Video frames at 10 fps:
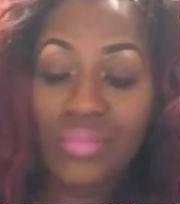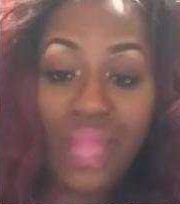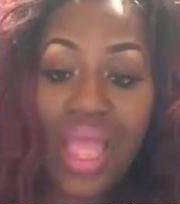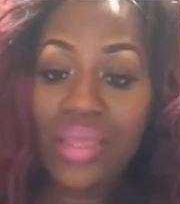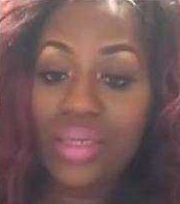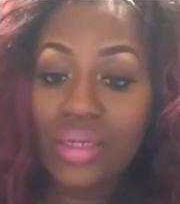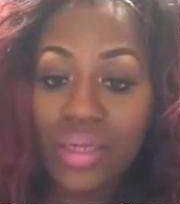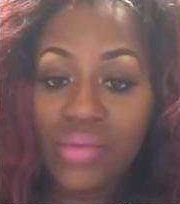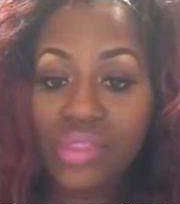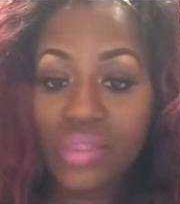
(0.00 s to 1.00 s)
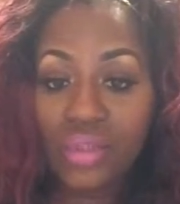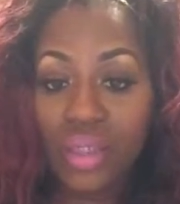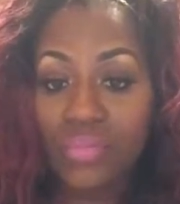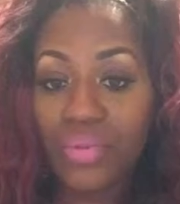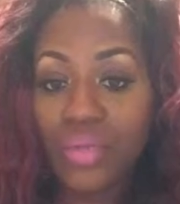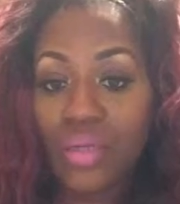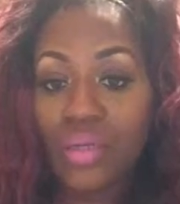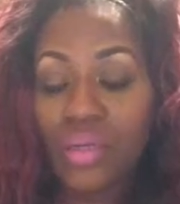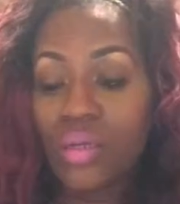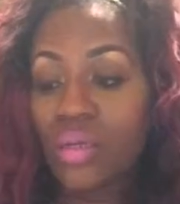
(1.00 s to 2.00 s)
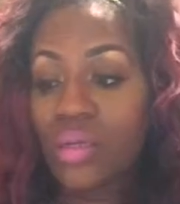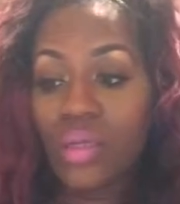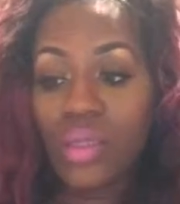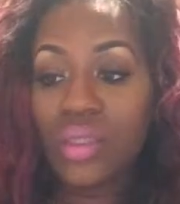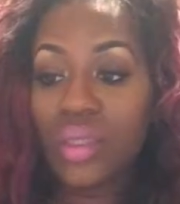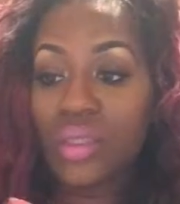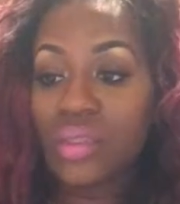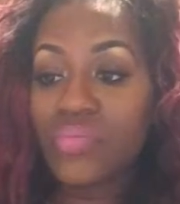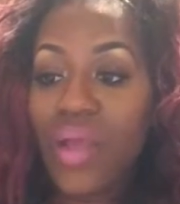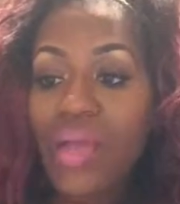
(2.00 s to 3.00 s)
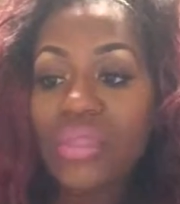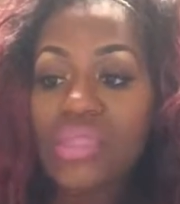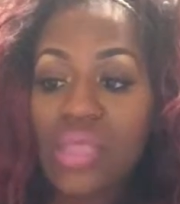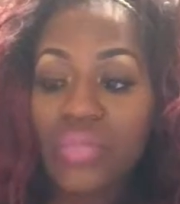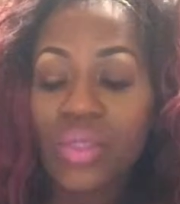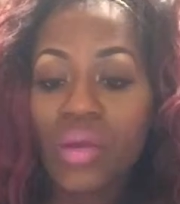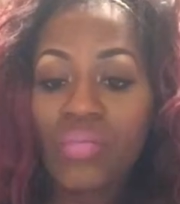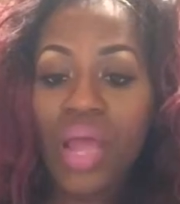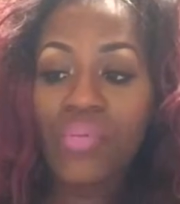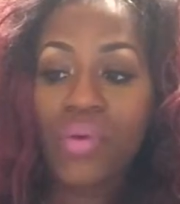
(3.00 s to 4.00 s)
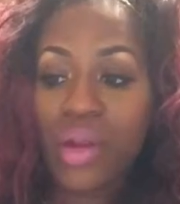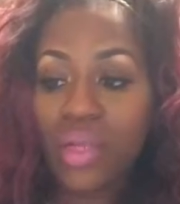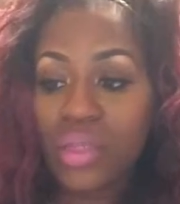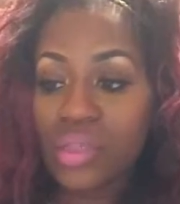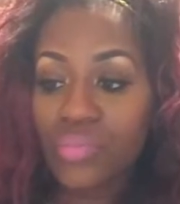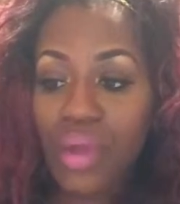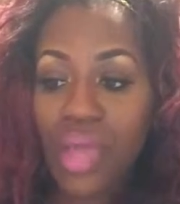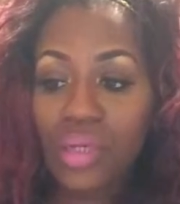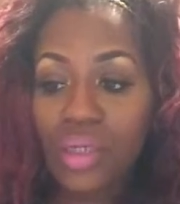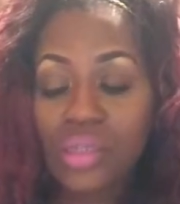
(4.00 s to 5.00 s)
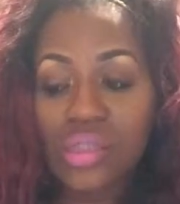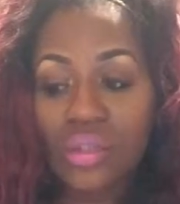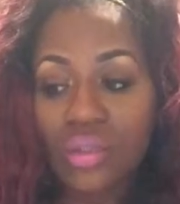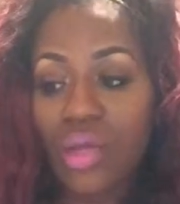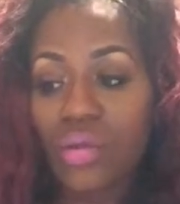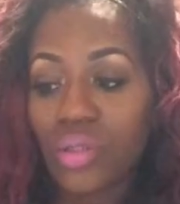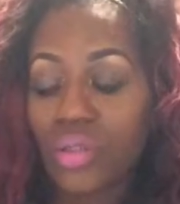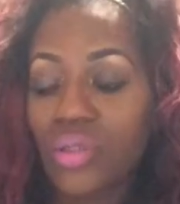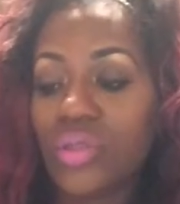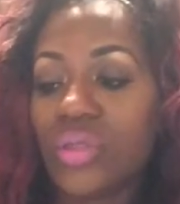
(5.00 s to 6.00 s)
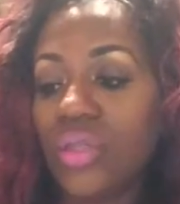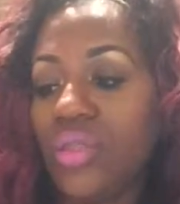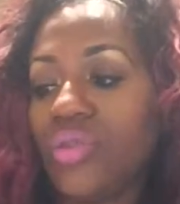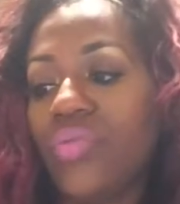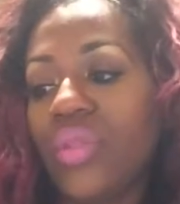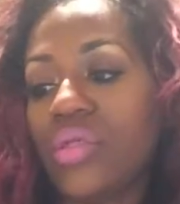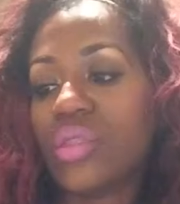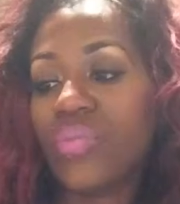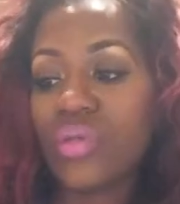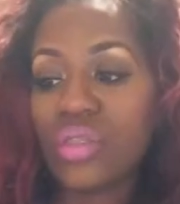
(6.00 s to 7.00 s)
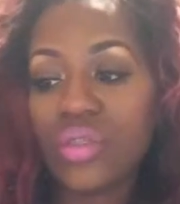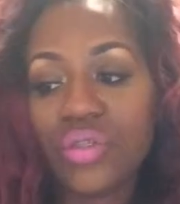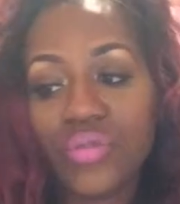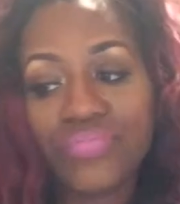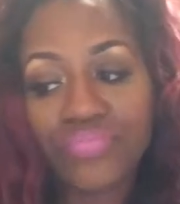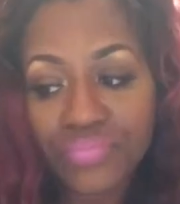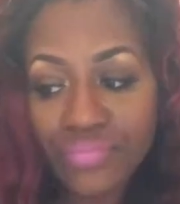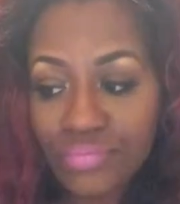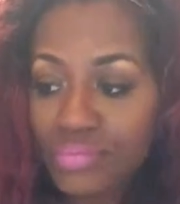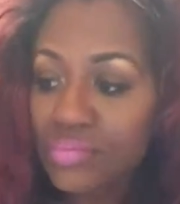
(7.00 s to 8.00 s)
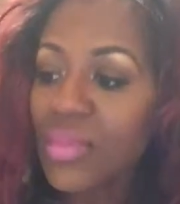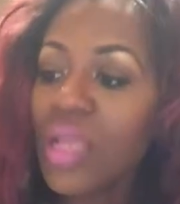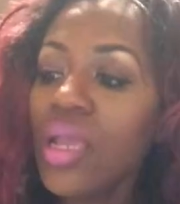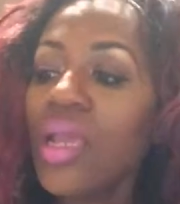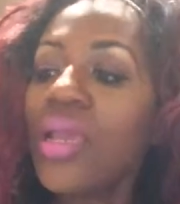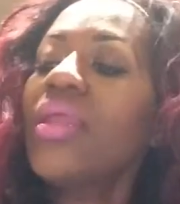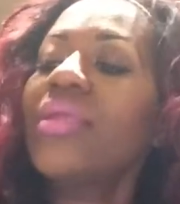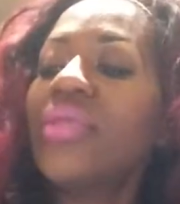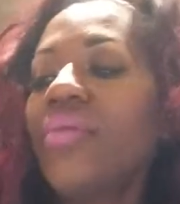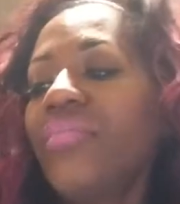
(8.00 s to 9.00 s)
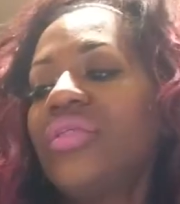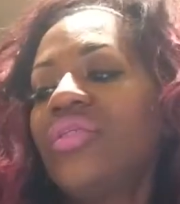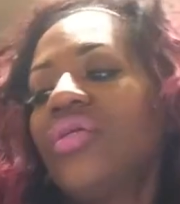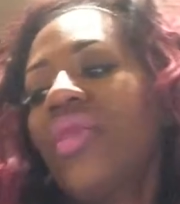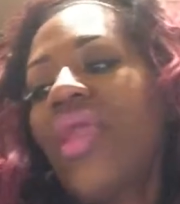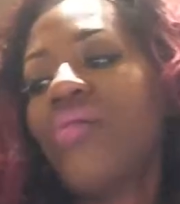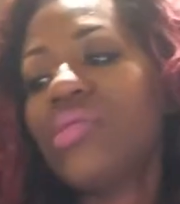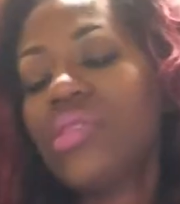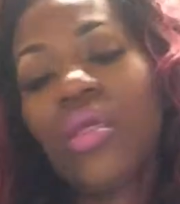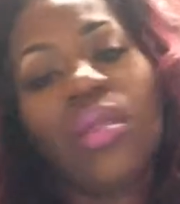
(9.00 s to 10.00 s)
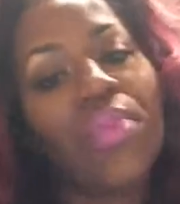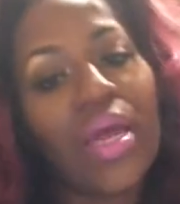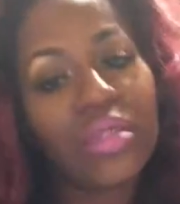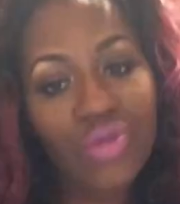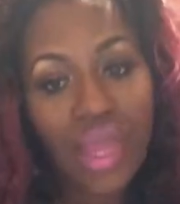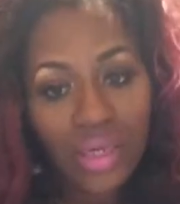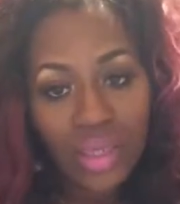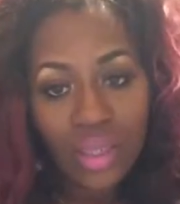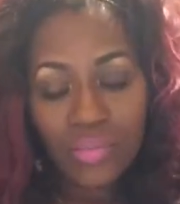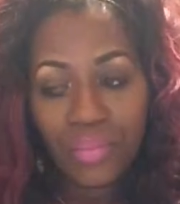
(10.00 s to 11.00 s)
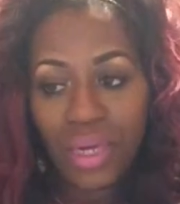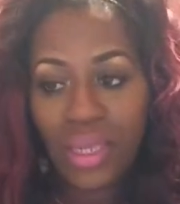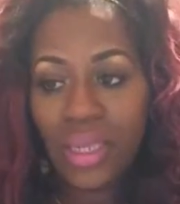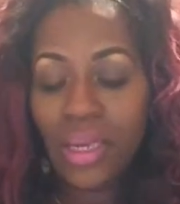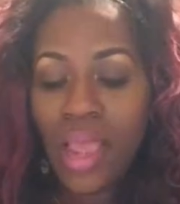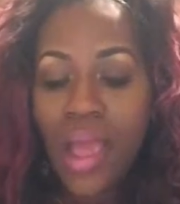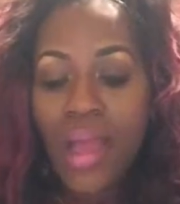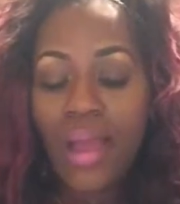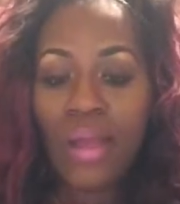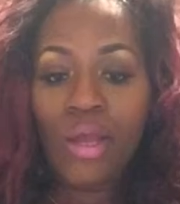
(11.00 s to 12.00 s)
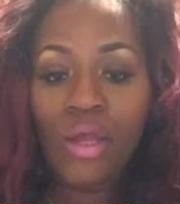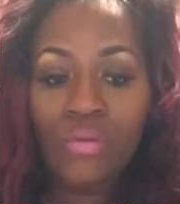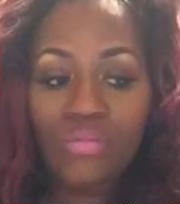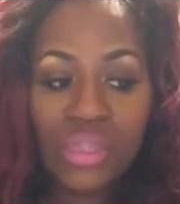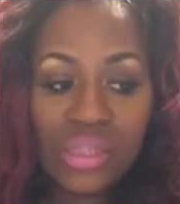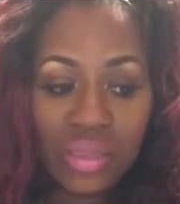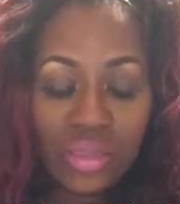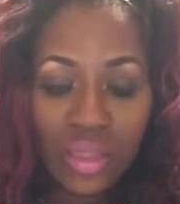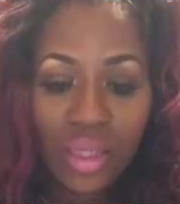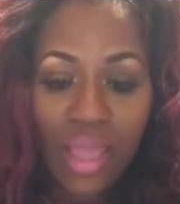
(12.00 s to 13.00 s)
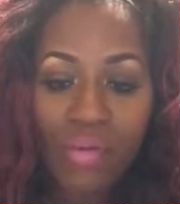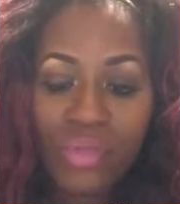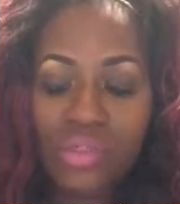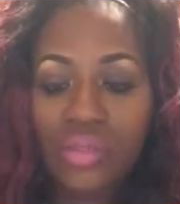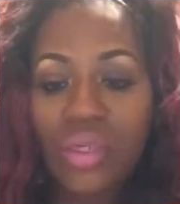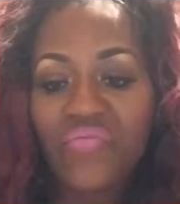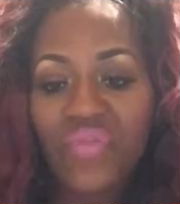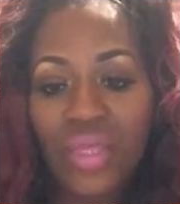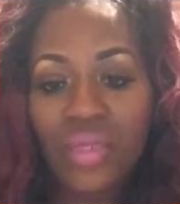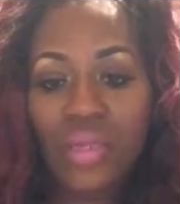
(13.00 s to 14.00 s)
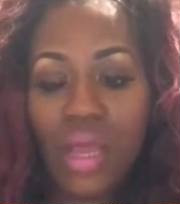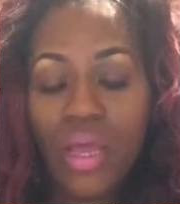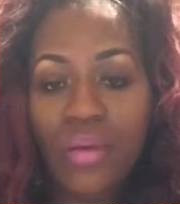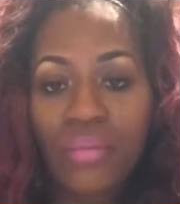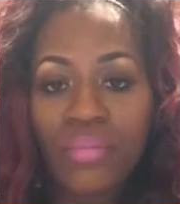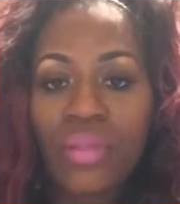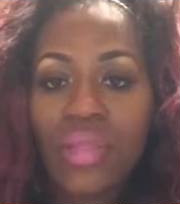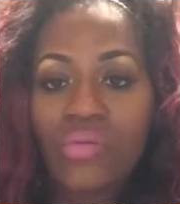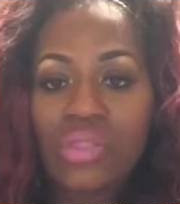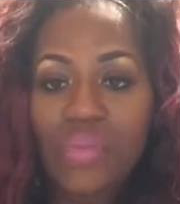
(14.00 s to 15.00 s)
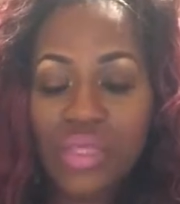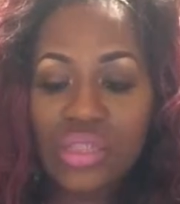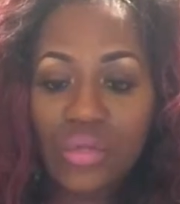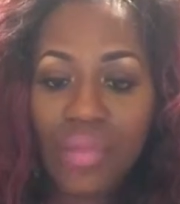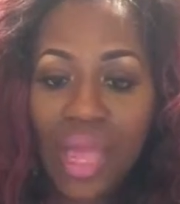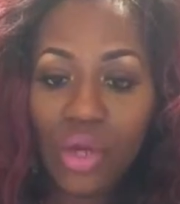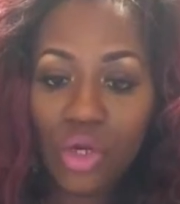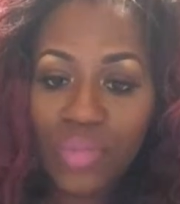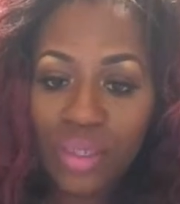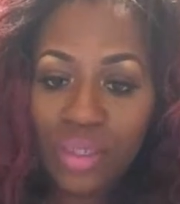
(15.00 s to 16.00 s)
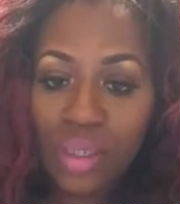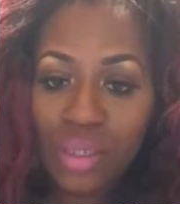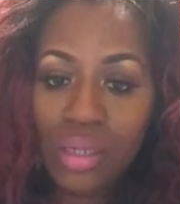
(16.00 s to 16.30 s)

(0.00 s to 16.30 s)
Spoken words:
not getting enough sleep. It's probably something on my part because the products, you know, usually do what supposed to do. And I did mention that I was thinking about trying another brand. Recently, I went to an event that was sponsored by Urban